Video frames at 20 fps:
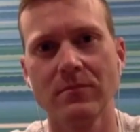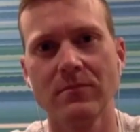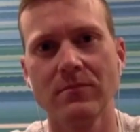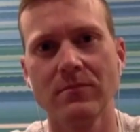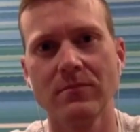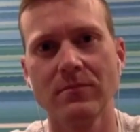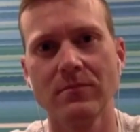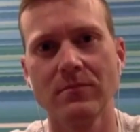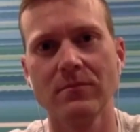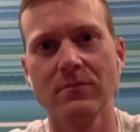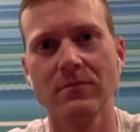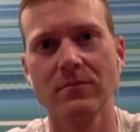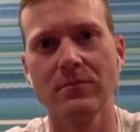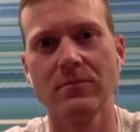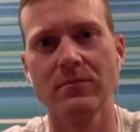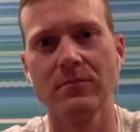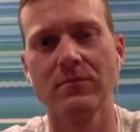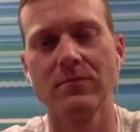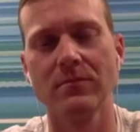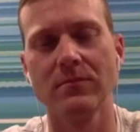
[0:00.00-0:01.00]

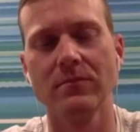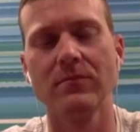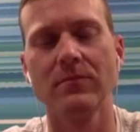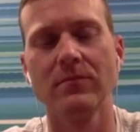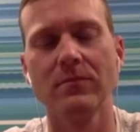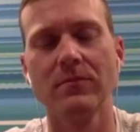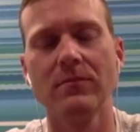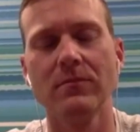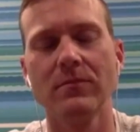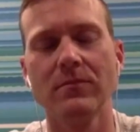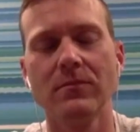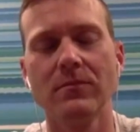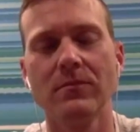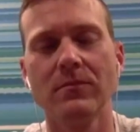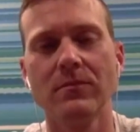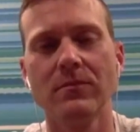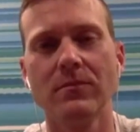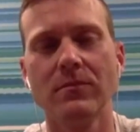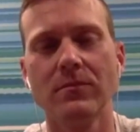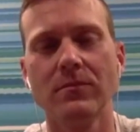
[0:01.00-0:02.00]

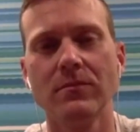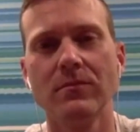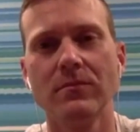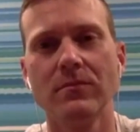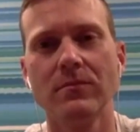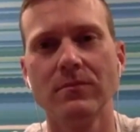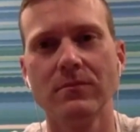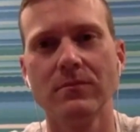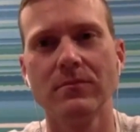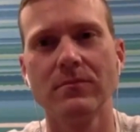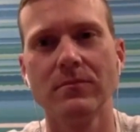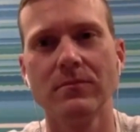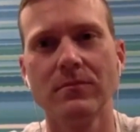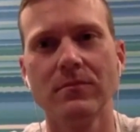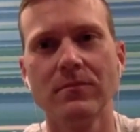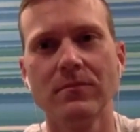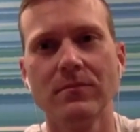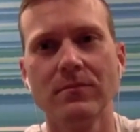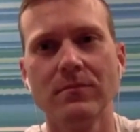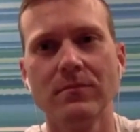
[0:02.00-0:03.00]

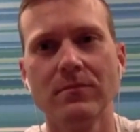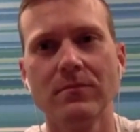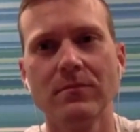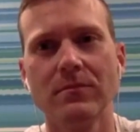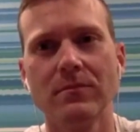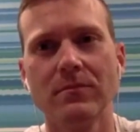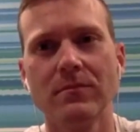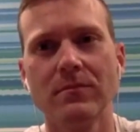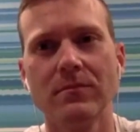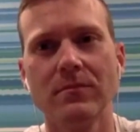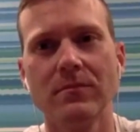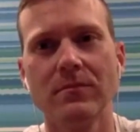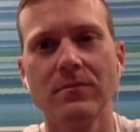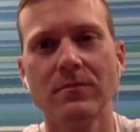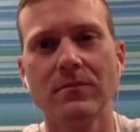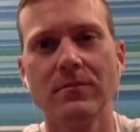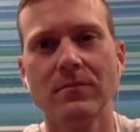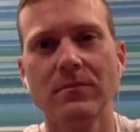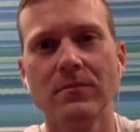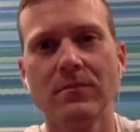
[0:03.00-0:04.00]

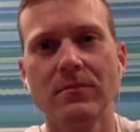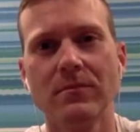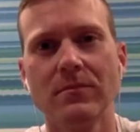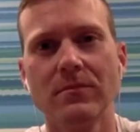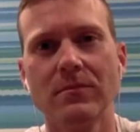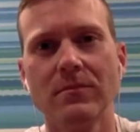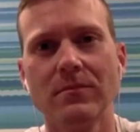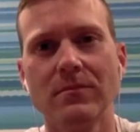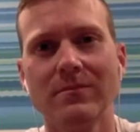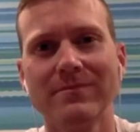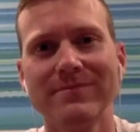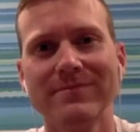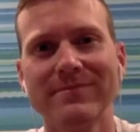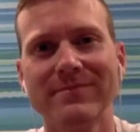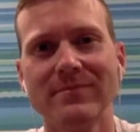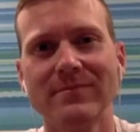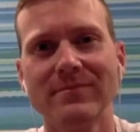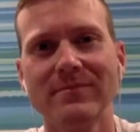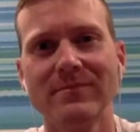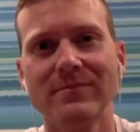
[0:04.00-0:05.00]

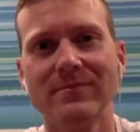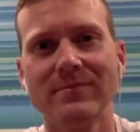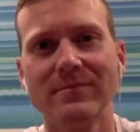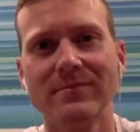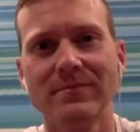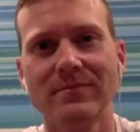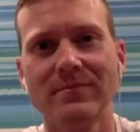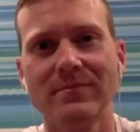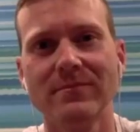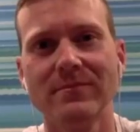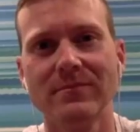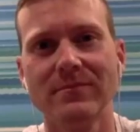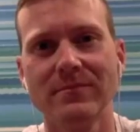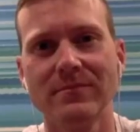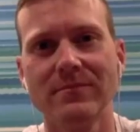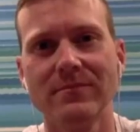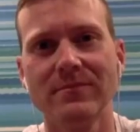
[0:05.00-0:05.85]
This person isn't speaking.